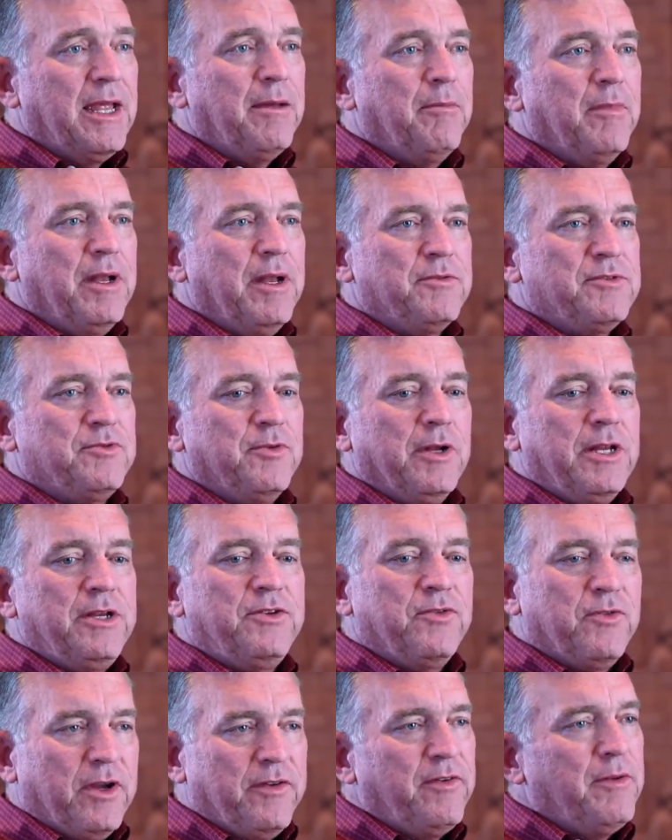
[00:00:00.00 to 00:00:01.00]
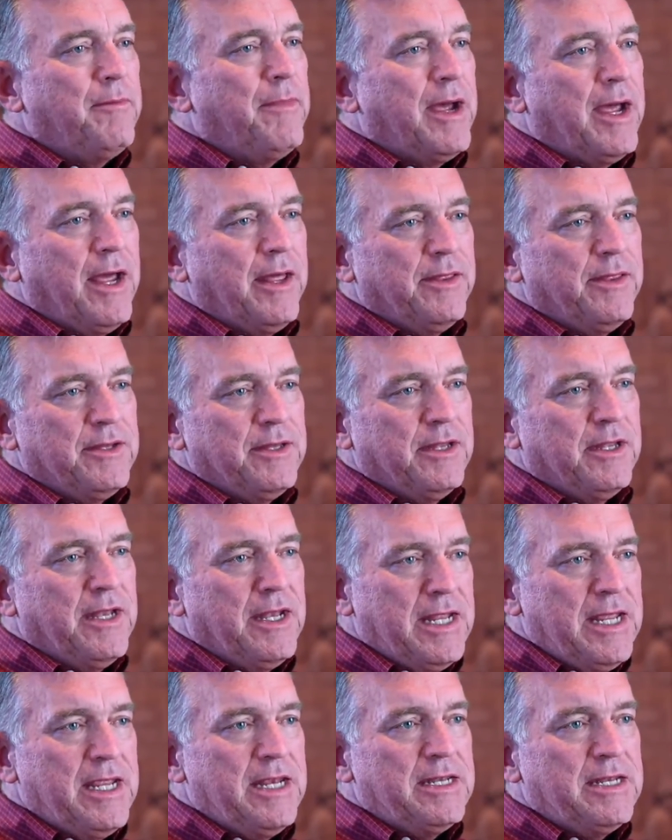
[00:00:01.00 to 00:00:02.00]
But it was really driven by the
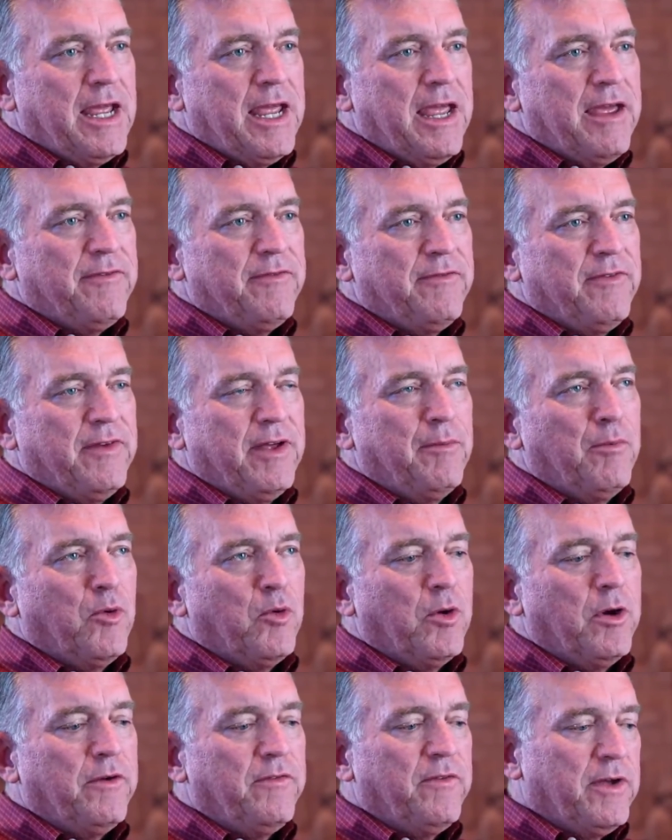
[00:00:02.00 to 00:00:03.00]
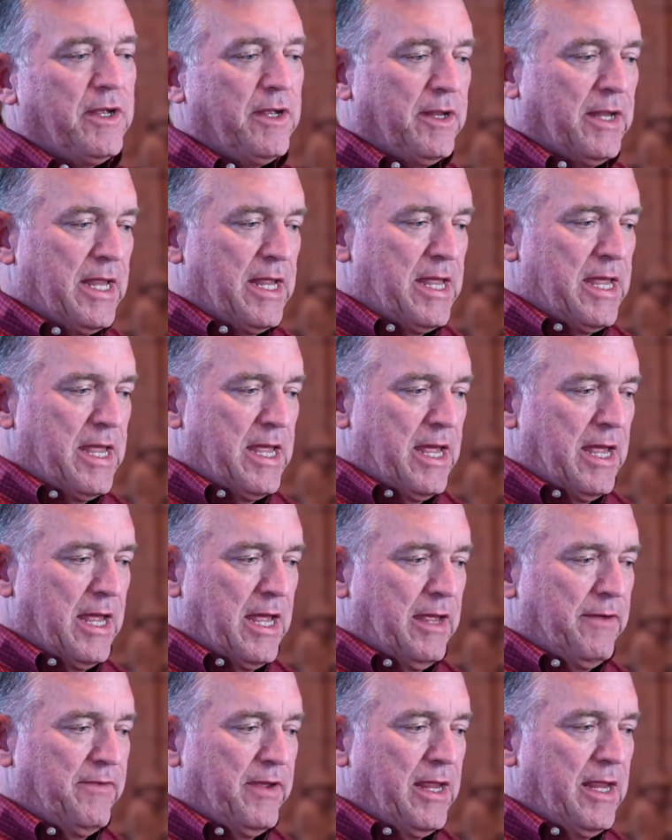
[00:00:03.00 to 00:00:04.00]
need to have more of
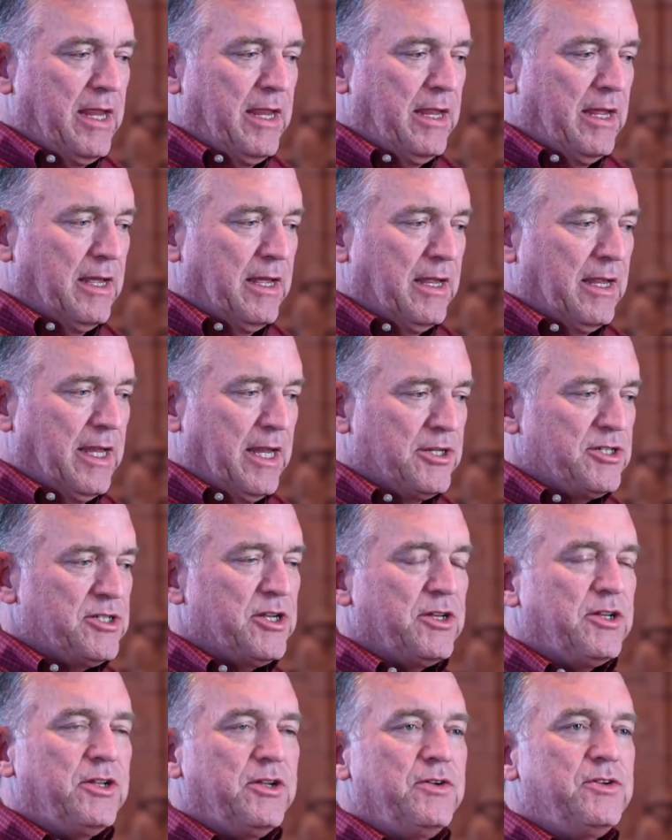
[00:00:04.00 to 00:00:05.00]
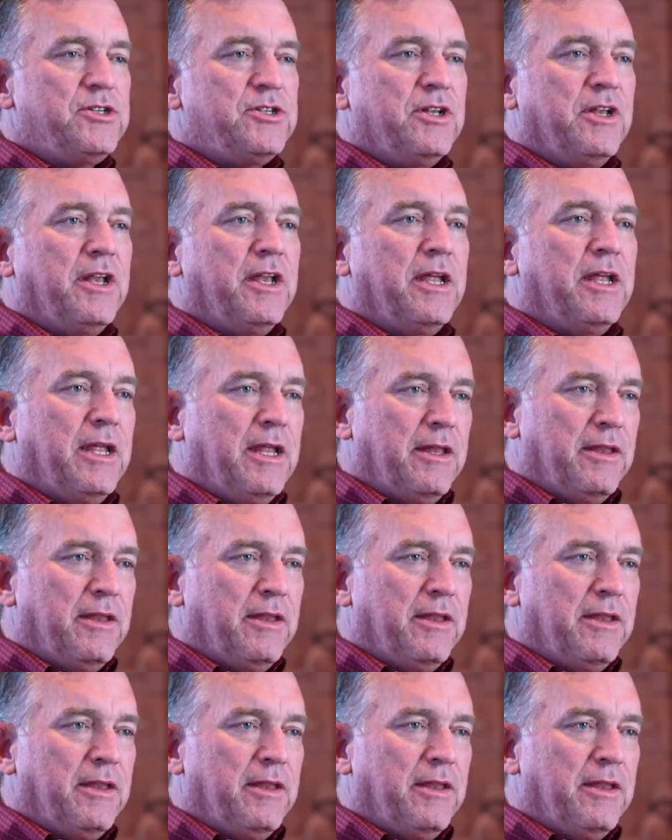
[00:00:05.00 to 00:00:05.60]
a institution